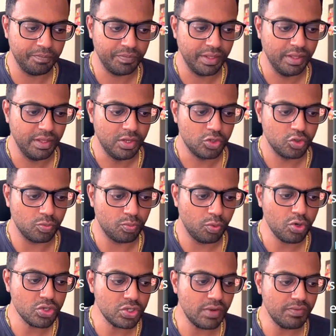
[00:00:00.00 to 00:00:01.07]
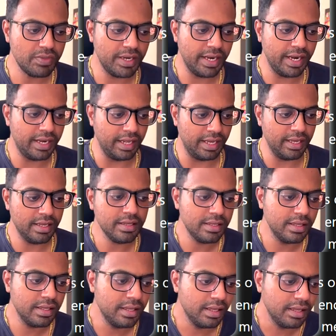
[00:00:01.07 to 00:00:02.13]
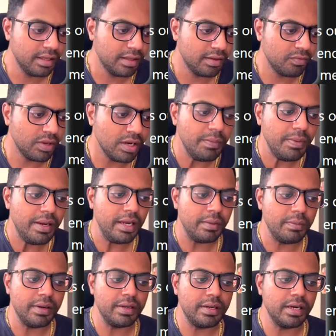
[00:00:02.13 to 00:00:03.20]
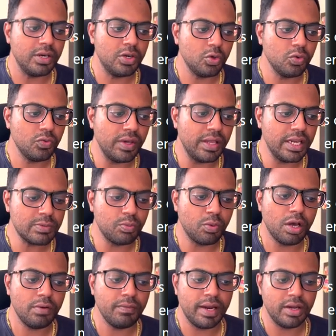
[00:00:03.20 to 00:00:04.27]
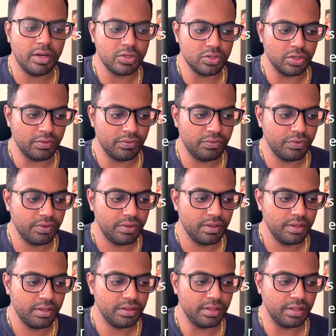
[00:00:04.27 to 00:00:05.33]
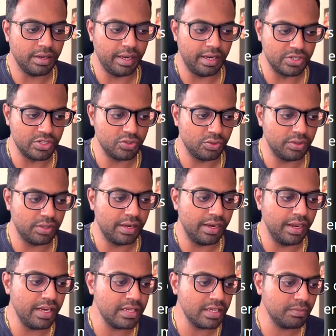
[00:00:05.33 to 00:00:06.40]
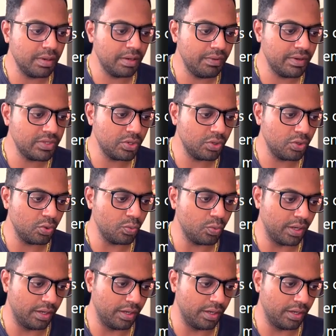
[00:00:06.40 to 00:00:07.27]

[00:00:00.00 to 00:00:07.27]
So most of the data will be limited to very small values of the range. So the range is between 0 to 1.